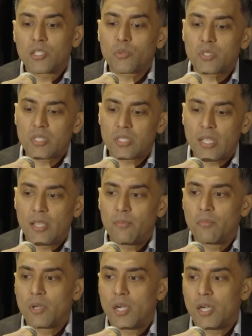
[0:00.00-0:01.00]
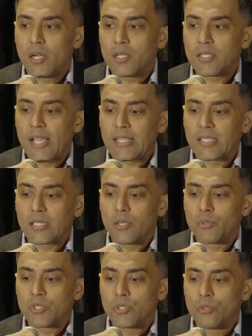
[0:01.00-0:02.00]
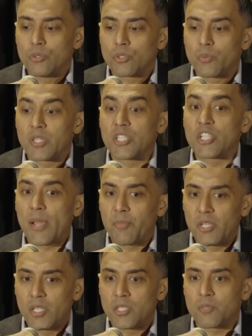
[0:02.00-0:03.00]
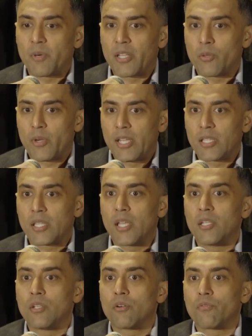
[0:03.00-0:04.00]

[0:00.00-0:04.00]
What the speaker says: This was the same tactic that was used with the Japanese, by the way, at the end